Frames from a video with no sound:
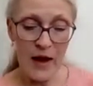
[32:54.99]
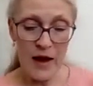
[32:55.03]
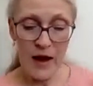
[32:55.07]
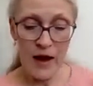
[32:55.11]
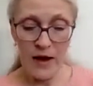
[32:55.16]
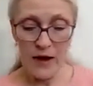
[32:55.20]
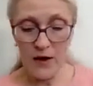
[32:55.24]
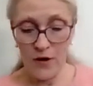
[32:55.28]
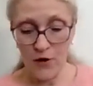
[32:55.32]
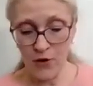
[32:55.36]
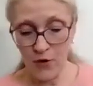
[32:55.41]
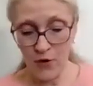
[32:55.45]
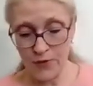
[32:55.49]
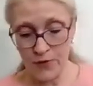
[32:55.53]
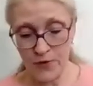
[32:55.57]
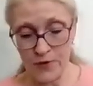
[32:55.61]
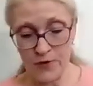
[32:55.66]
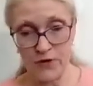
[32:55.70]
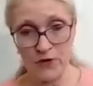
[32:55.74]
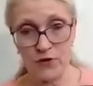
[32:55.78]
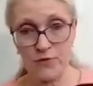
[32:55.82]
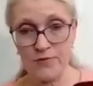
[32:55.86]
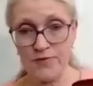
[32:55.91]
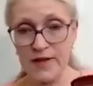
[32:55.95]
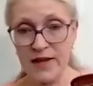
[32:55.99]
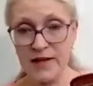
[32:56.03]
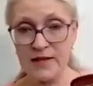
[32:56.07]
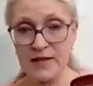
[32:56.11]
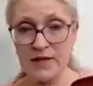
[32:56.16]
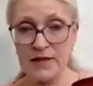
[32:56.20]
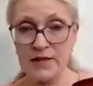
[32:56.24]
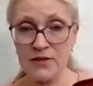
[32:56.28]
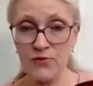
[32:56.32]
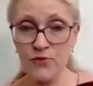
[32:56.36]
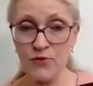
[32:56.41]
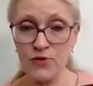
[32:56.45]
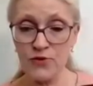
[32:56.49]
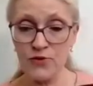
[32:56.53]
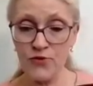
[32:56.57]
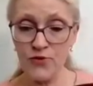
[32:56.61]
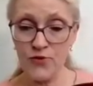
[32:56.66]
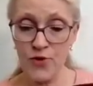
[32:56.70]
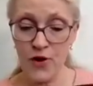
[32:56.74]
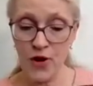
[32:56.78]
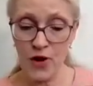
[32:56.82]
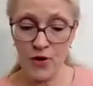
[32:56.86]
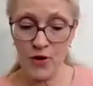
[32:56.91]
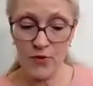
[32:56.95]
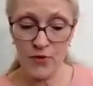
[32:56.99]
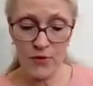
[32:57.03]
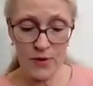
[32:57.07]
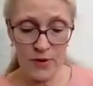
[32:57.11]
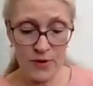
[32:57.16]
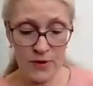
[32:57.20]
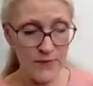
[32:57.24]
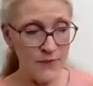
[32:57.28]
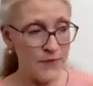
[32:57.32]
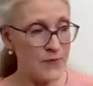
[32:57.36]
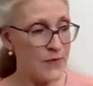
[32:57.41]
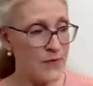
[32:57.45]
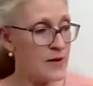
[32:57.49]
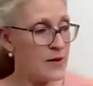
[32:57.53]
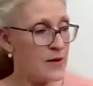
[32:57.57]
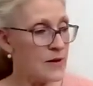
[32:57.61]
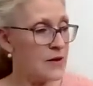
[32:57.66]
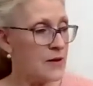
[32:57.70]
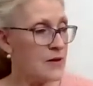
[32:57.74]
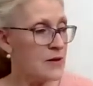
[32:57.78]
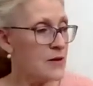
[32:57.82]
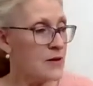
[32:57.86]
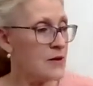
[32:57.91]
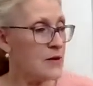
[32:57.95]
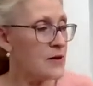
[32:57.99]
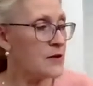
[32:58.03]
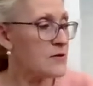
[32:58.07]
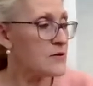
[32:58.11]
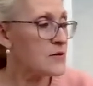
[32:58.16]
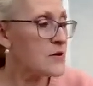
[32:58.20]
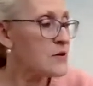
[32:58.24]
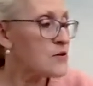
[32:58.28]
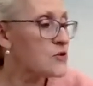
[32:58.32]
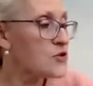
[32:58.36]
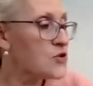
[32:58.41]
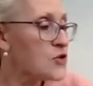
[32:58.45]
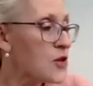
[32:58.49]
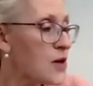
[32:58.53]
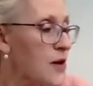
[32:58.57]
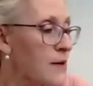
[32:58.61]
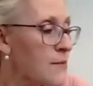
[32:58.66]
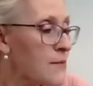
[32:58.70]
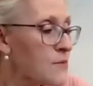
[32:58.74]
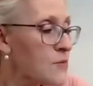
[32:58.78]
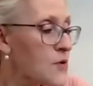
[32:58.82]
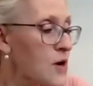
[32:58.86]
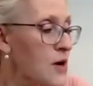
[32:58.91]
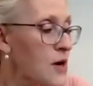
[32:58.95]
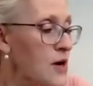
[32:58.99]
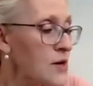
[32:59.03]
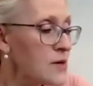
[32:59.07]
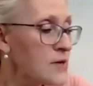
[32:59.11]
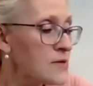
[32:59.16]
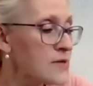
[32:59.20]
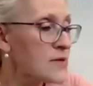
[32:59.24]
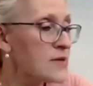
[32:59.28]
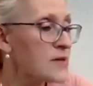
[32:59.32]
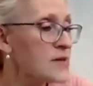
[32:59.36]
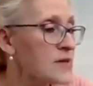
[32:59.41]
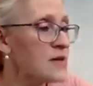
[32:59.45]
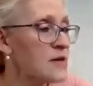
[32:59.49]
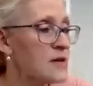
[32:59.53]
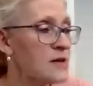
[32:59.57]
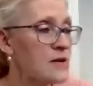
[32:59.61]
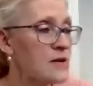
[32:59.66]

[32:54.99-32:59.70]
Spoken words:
I hope your little planties will grow. Here's our shamrocks.